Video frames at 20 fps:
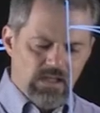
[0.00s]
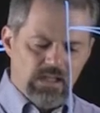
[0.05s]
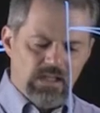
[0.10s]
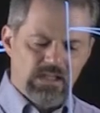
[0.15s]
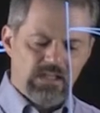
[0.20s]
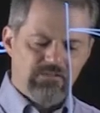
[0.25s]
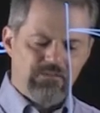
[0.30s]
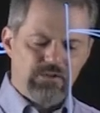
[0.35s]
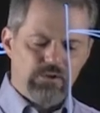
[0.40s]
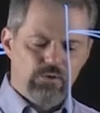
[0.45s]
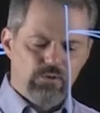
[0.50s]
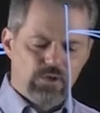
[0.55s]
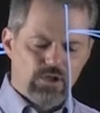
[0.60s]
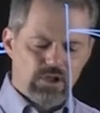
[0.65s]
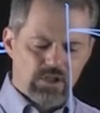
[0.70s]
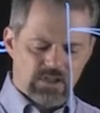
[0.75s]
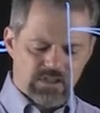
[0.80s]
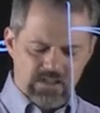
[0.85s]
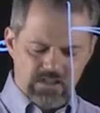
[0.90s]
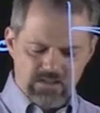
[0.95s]
If you
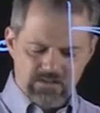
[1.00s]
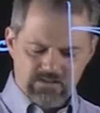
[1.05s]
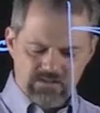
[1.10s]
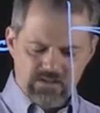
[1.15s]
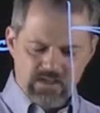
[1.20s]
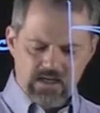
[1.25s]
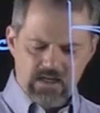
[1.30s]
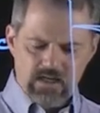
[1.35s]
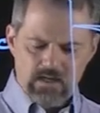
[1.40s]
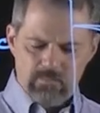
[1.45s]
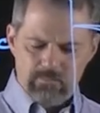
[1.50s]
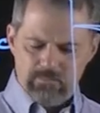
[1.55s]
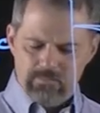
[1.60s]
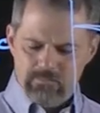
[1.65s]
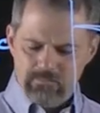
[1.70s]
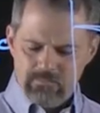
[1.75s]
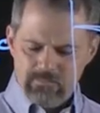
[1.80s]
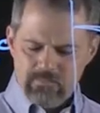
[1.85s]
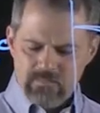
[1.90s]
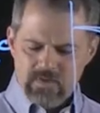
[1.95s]
look at
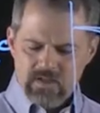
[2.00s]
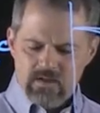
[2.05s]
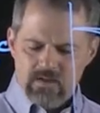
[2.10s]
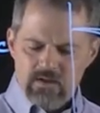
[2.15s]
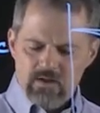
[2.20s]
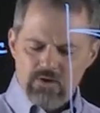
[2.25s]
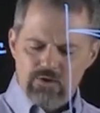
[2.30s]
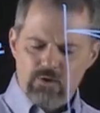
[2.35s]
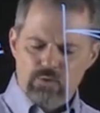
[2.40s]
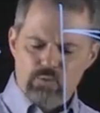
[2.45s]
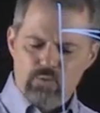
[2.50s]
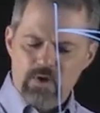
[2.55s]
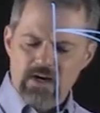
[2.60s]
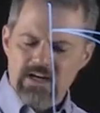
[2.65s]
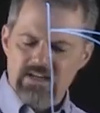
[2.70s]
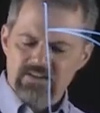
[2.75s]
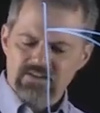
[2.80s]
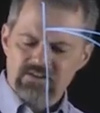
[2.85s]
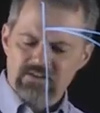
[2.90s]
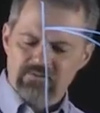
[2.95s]
the
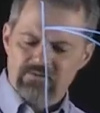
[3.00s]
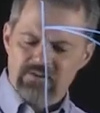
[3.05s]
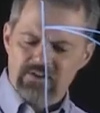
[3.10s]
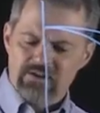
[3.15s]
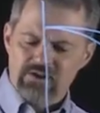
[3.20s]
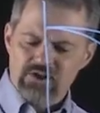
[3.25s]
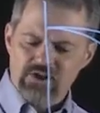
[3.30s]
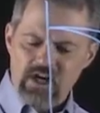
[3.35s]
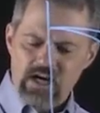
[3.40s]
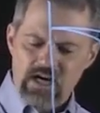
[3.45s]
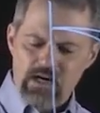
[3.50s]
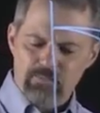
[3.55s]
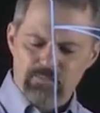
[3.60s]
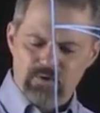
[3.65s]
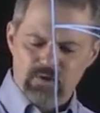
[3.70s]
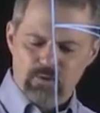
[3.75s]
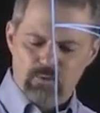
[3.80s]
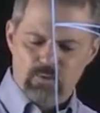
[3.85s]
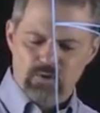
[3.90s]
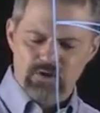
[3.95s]
rest of the
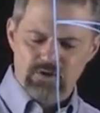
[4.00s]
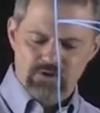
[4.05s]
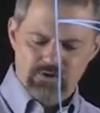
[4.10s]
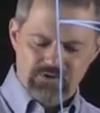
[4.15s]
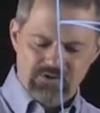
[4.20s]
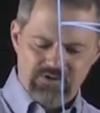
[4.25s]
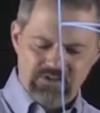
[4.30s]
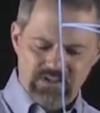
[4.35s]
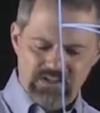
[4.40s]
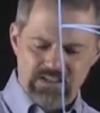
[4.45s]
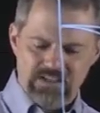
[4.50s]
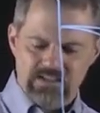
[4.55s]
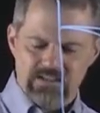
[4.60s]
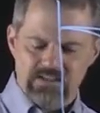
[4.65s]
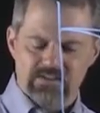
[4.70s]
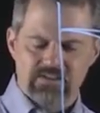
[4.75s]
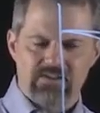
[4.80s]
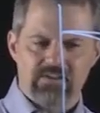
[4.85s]
chapter, what you'll see is